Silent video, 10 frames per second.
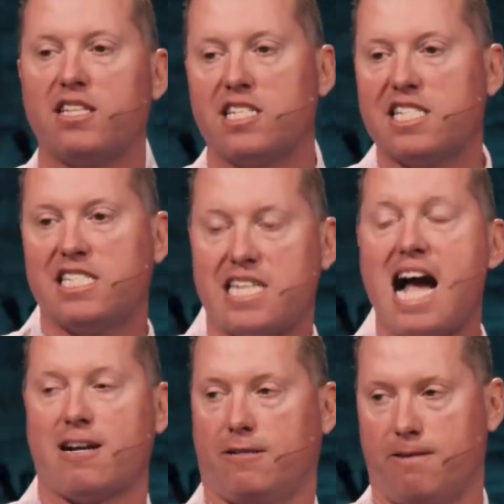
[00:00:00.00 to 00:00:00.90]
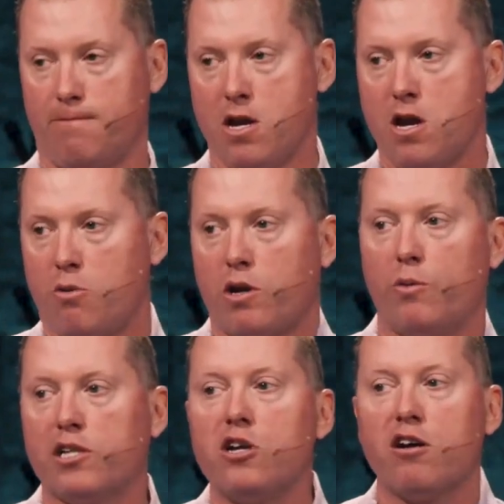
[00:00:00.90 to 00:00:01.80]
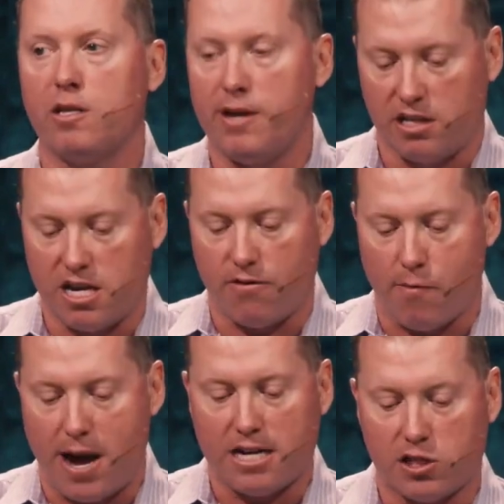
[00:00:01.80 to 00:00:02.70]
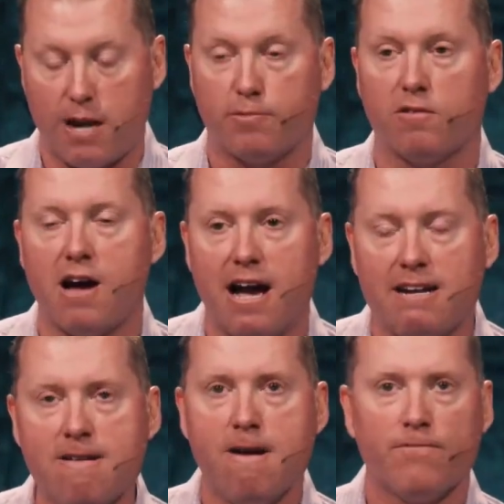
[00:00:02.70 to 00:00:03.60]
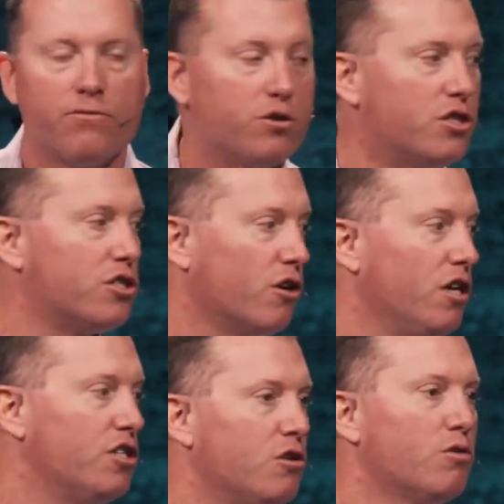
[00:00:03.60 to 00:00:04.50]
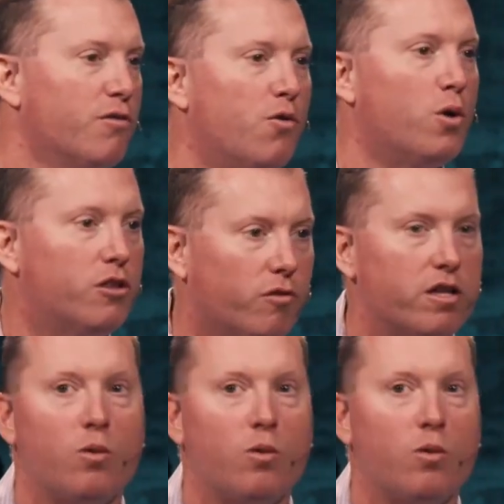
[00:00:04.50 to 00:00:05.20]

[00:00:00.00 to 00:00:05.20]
And that's exactly what I want to talk to you about today from Acts chapter 9, verses 32 through 43.